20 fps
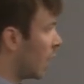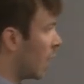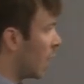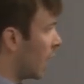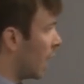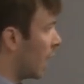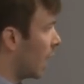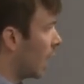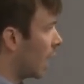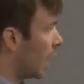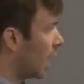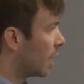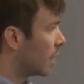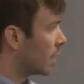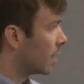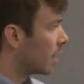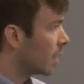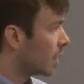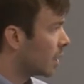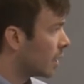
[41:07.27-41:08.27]

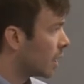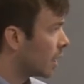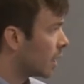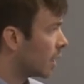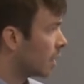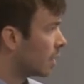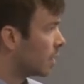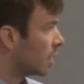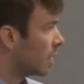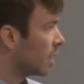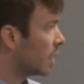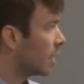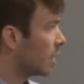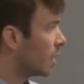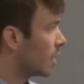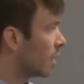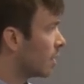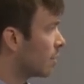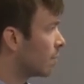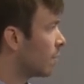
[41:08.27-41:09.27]
and the,
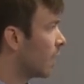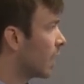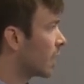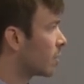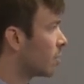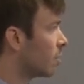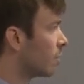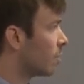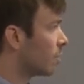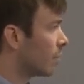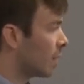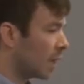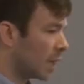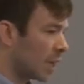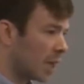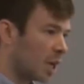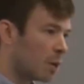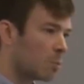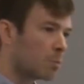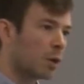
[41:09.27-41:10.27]
the effects of
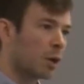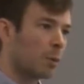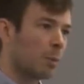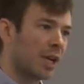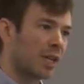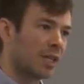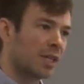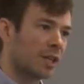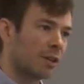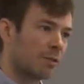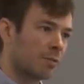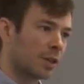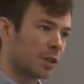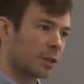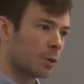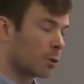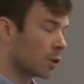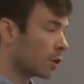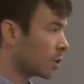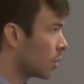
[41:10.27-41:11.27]
implementing
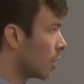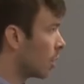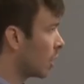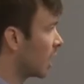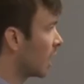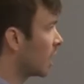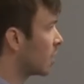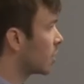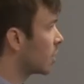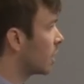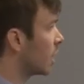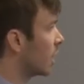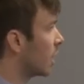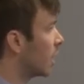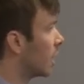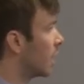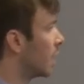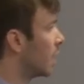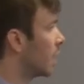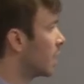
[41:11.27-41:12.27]
fiscal consolidation in
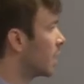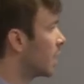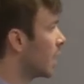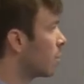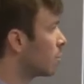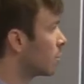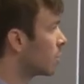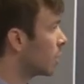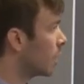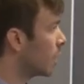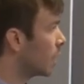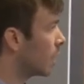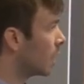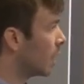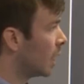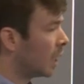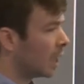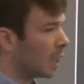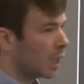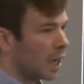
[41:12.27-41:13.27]
a, in a downturn
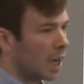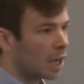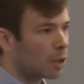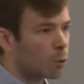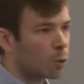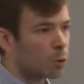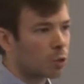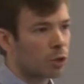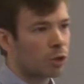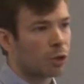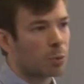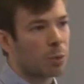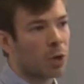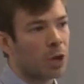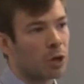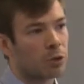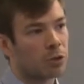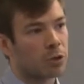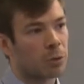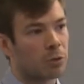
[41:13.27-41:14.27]
and also to
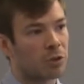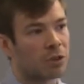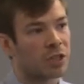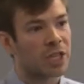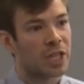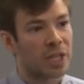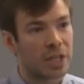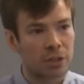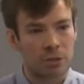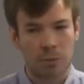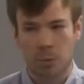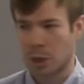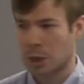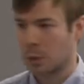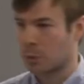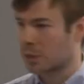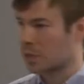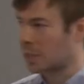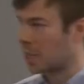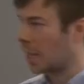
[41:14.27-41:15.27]
pose some critiques of what he
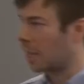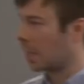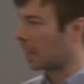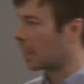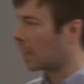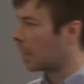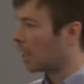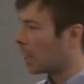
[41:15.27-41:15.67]
was saying,